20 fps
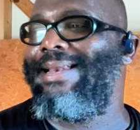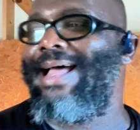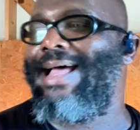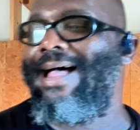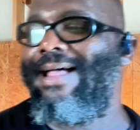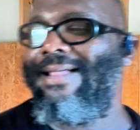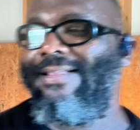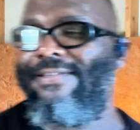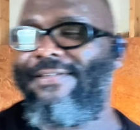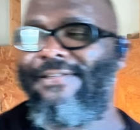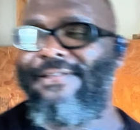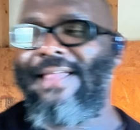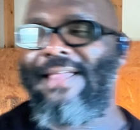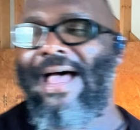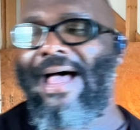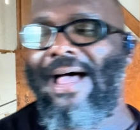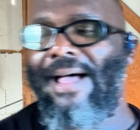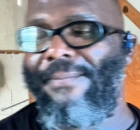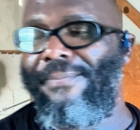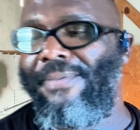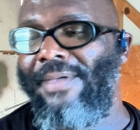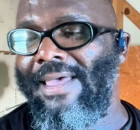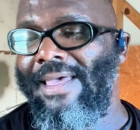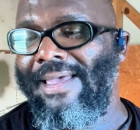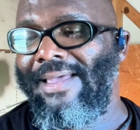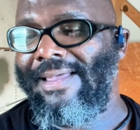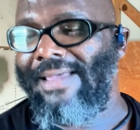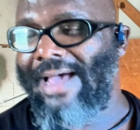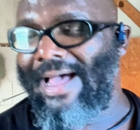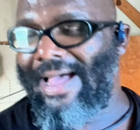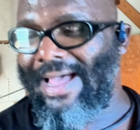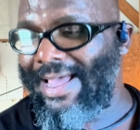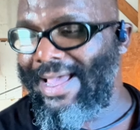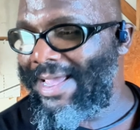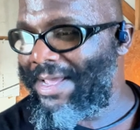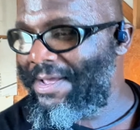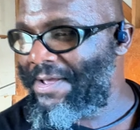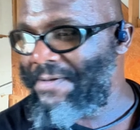nonstop, uh,